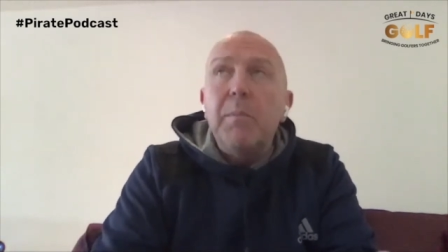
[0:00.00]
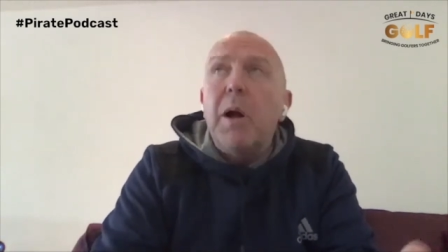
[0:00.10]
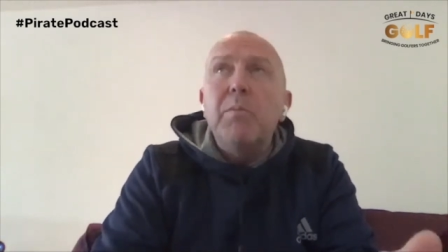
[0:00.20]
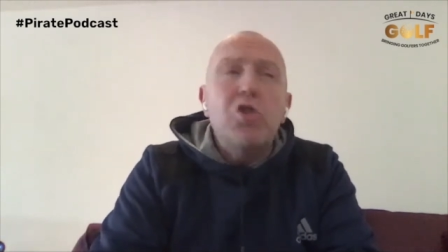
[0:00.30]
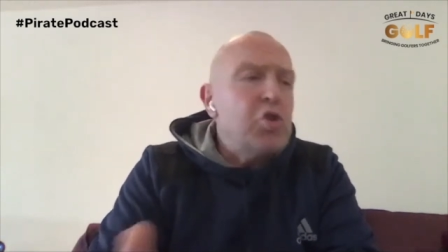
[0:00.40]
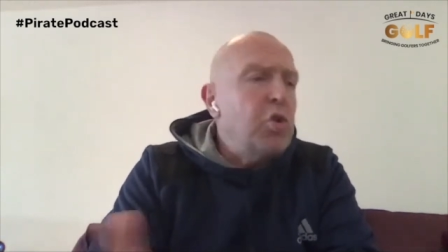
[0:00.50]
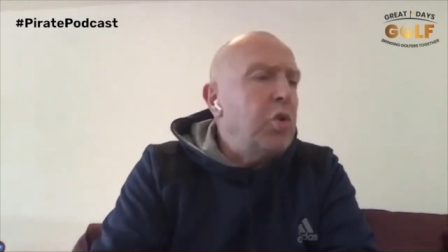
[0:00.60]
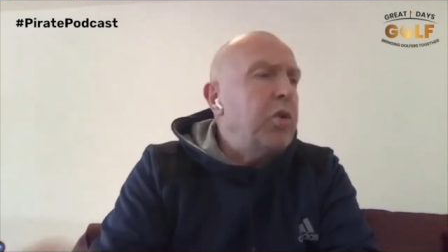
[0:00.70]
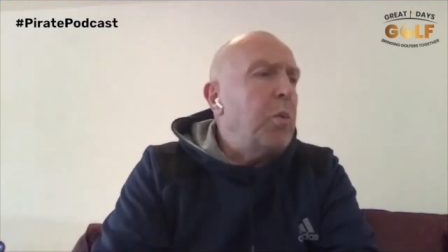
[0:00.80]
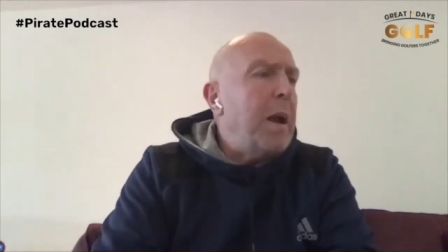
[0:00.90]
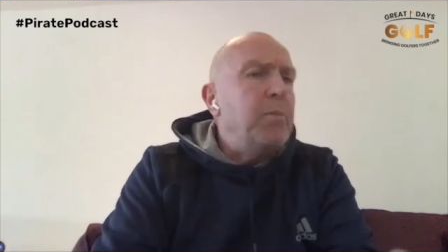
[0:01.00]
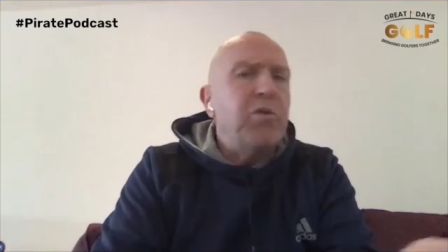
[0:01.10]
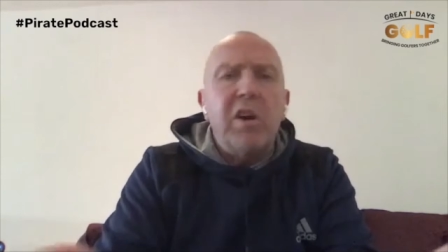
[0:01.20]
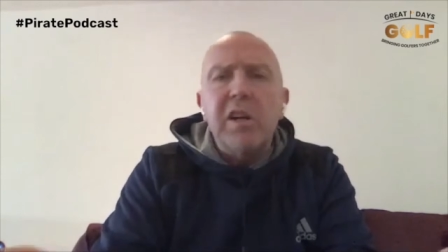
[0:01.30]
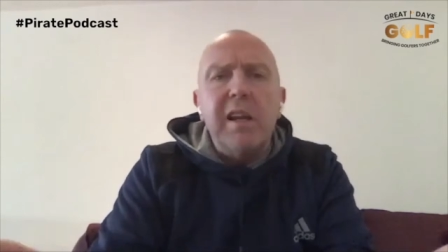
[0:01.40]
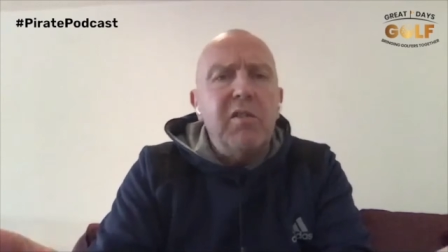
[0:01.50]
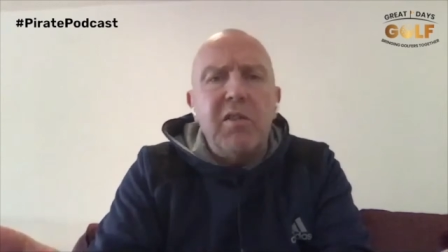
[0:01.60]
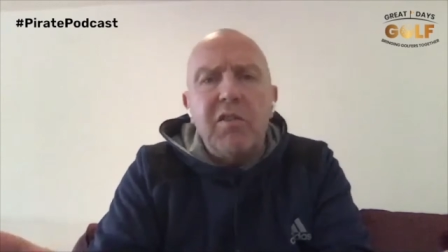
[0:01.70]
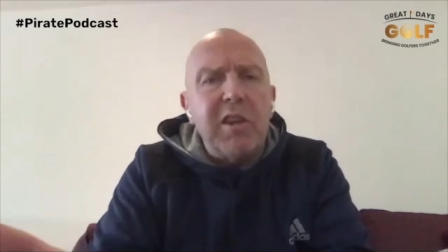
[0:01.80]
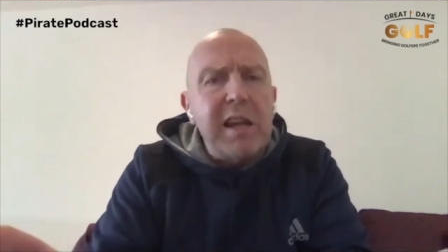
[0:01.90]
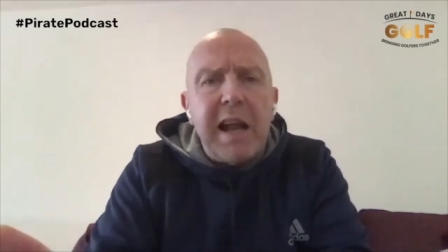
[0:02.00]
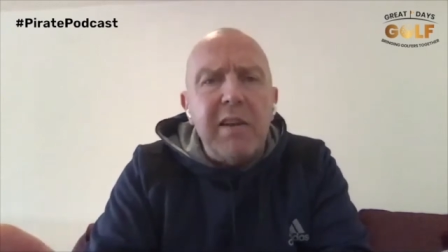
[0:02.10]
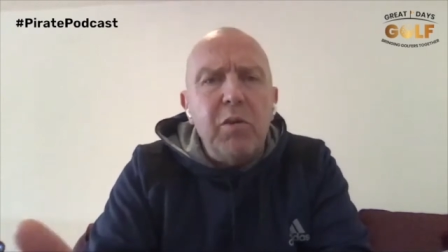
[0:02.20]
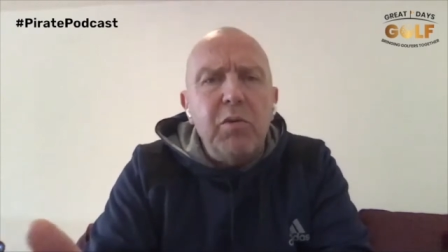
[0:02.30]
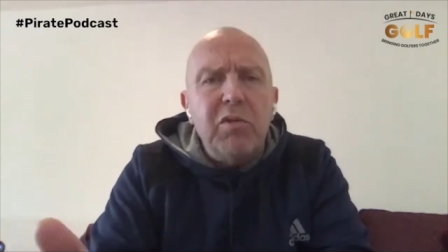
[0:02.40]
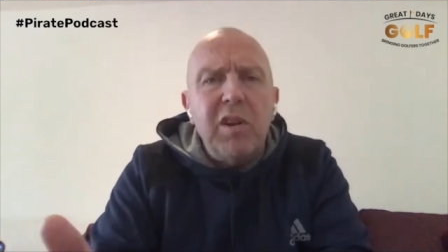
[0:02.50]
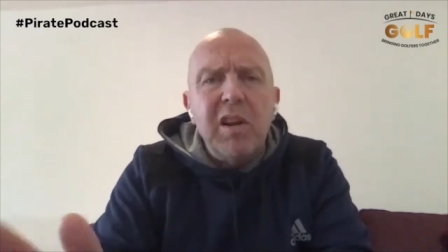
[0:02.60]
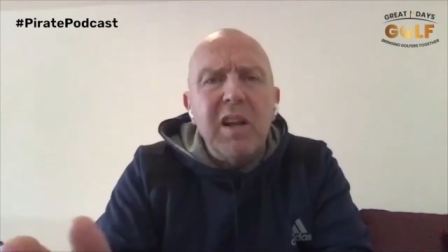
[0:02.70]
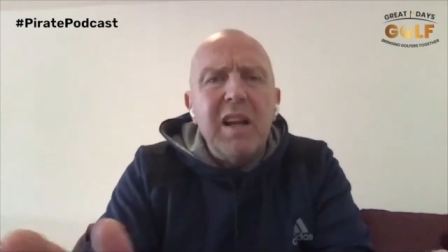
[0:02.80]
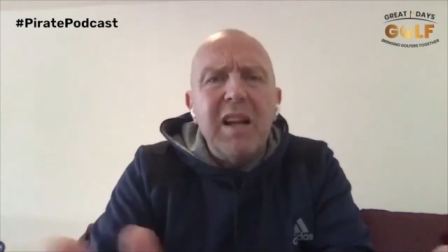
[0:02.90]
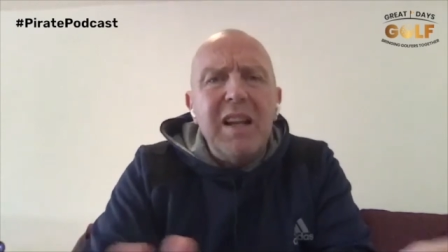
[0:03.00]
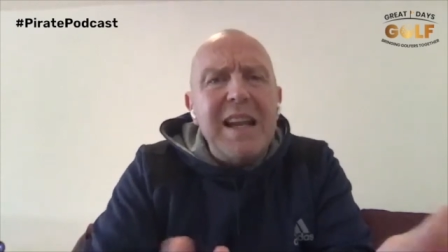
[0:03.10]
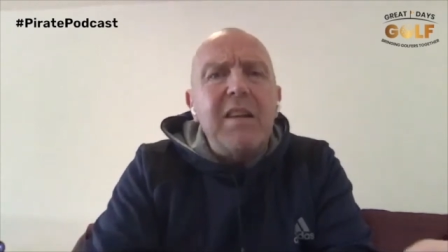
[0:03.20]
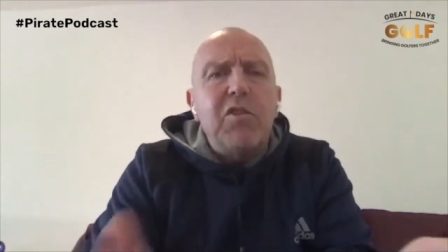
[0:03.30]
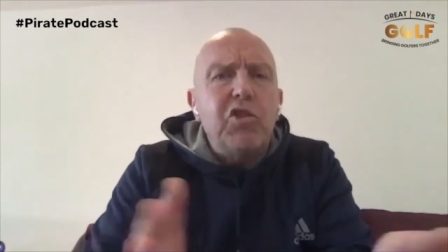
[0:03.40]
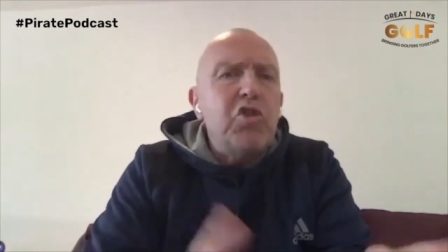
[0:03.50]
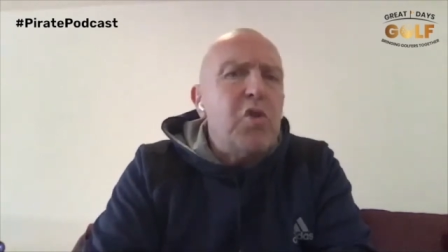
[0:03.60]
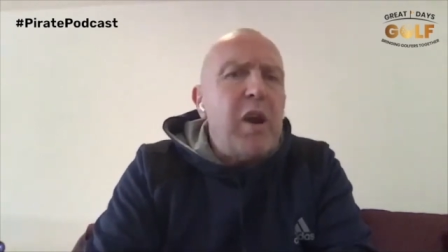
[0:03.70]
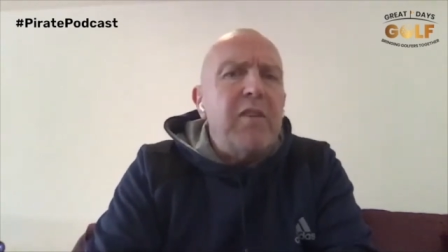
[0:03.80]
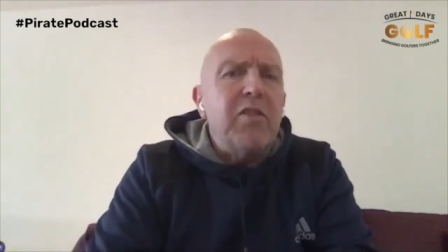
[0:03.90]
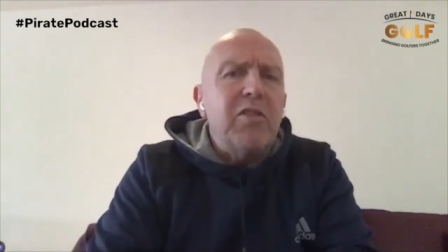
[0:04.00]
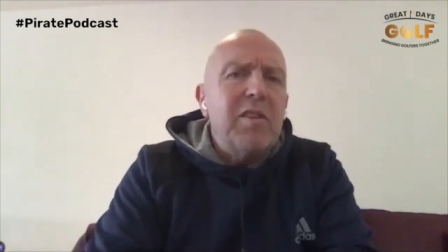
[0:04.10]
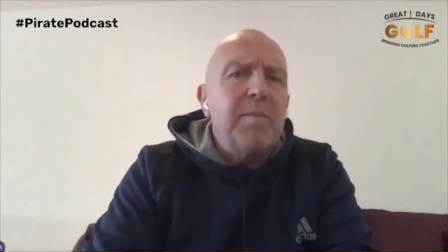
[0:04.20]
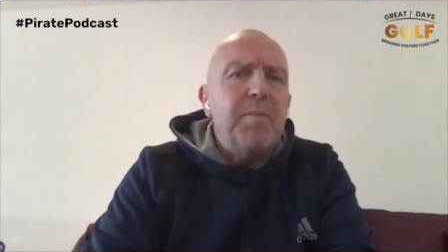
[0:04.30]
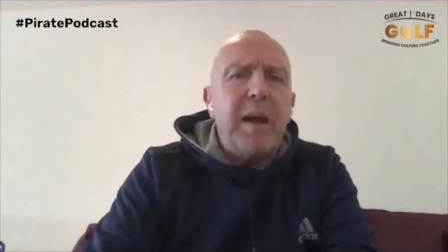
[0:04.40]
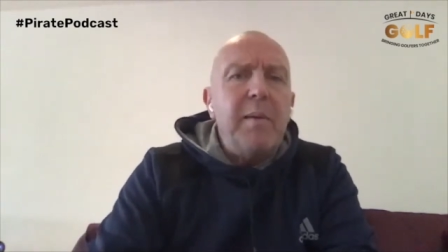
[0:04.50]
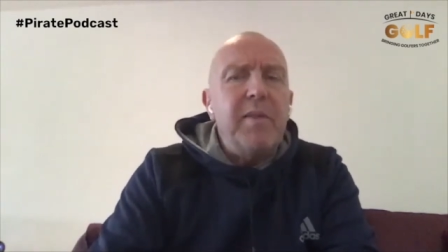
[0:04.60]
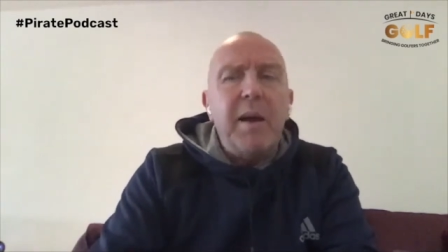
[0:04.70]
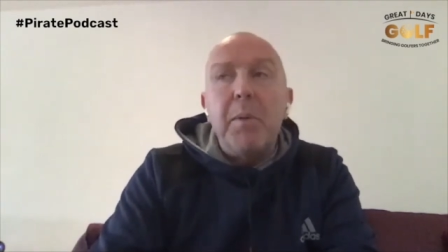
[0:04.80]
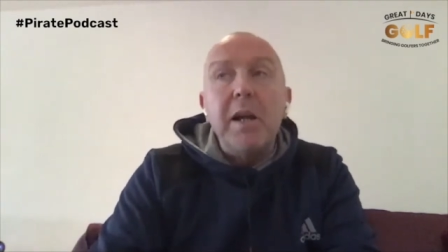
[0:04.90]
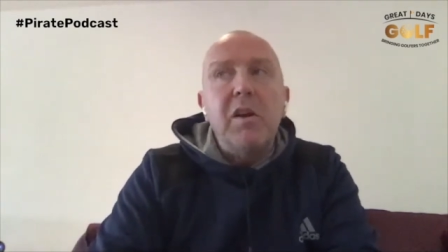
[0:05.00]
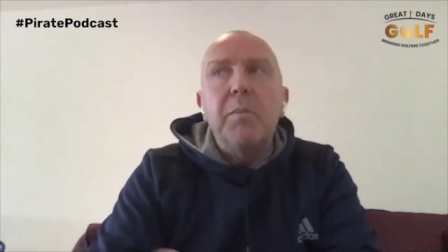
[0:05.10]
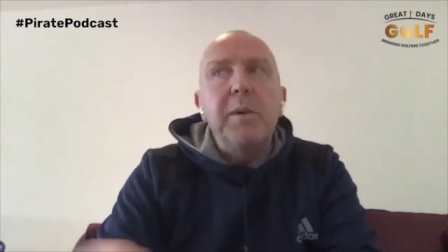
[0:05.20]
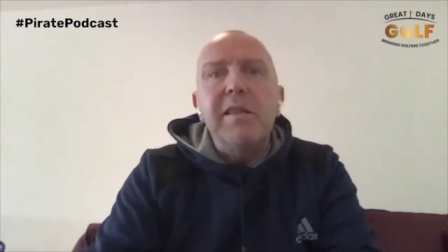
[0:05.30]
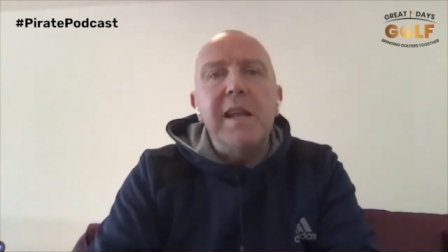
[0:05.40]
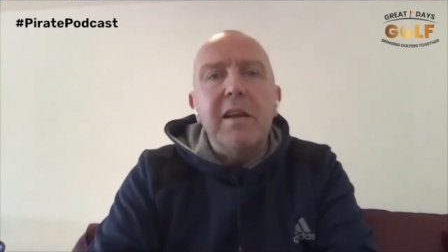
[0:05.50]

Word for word: I'm, I'm sure the website is the St Andrews Links Trust. That, that might that, not though.